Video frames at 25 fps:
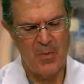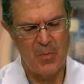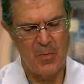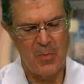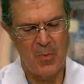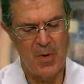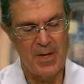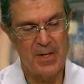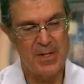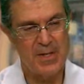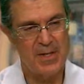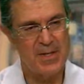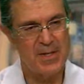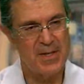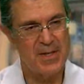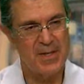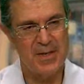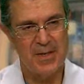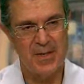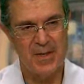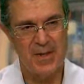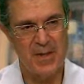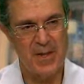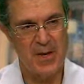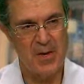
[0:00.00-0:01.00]
Once
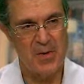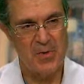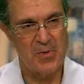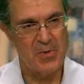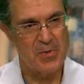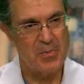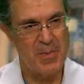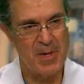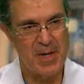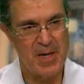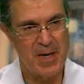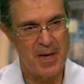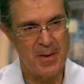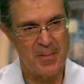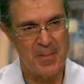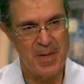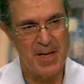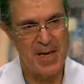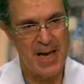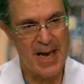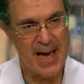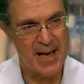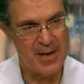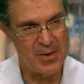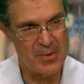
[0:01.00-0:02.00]
those become
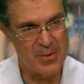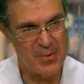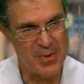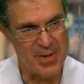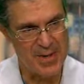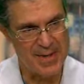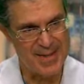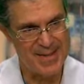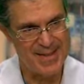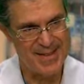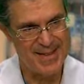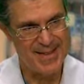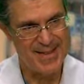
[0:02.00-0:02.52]
inadequate,